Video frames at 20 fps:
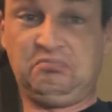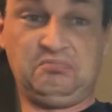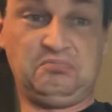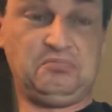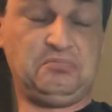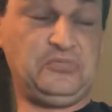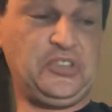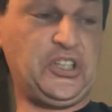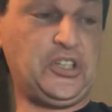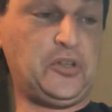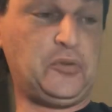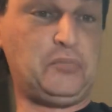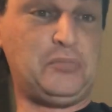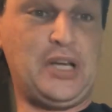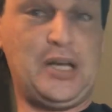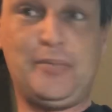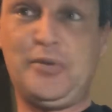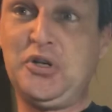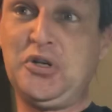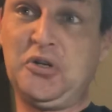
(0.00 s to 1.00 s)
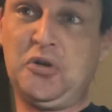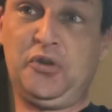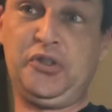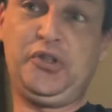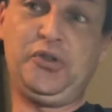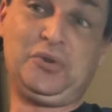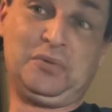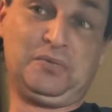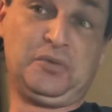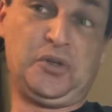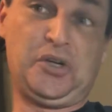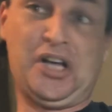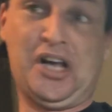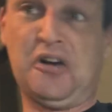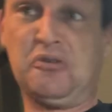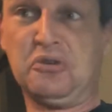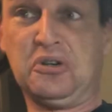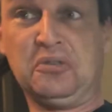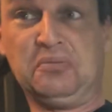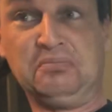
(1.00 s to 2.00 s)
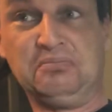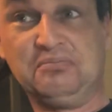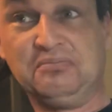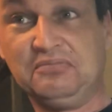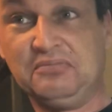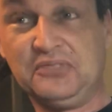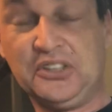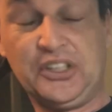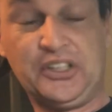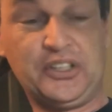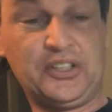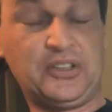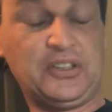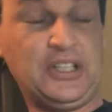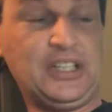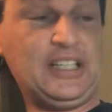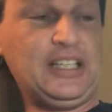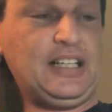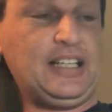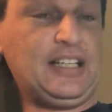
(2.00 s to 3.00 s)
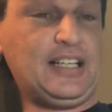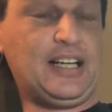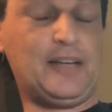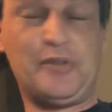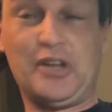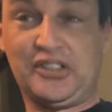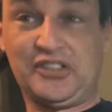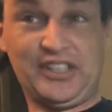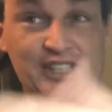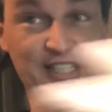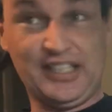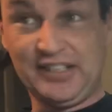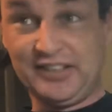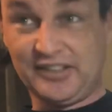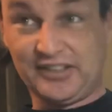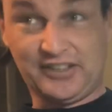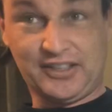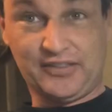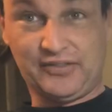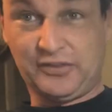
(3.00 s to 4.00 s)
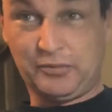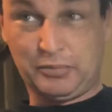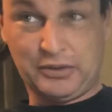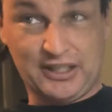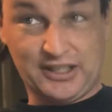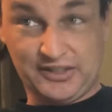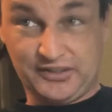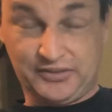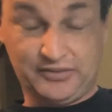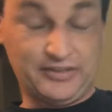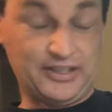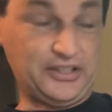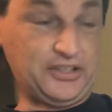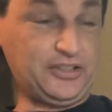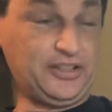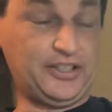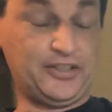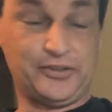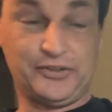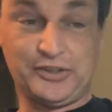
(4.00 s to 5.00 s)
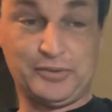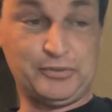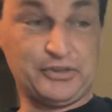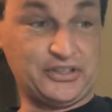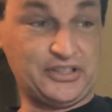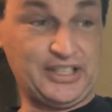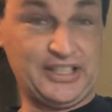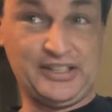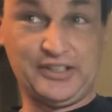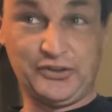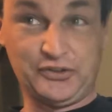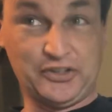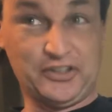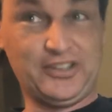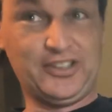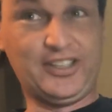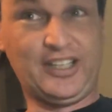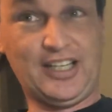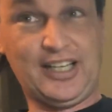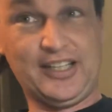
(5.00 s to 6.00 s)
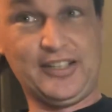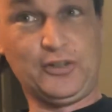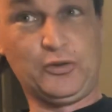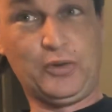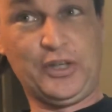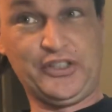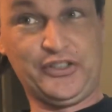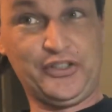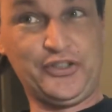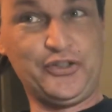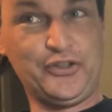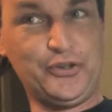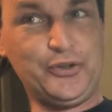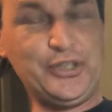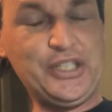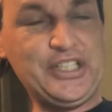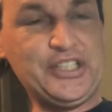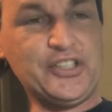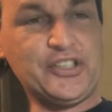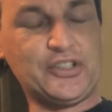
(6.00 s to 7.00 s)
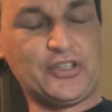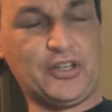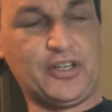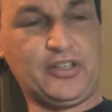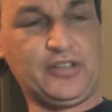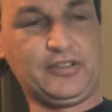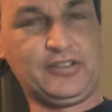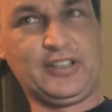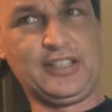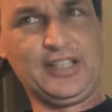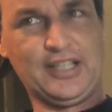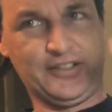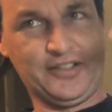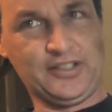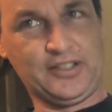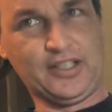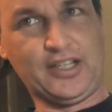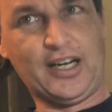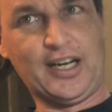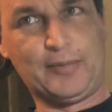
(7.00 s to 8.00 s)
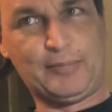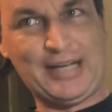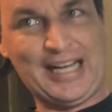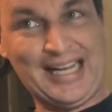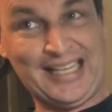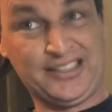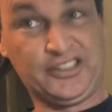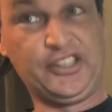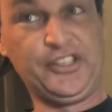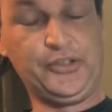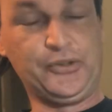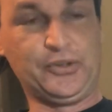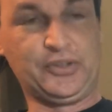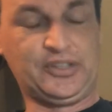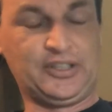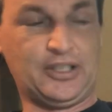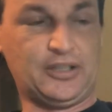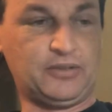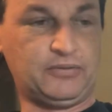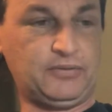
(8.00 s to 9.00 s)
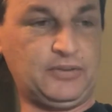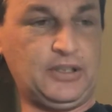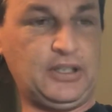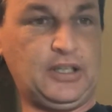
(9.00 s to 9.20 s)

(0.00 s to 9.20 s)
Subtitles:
Maybe you can only use them for an hour. I'm not saying any of this stuff applies to ventilators. I'm just saying there's a lot of questions you need to start at the top asking yourself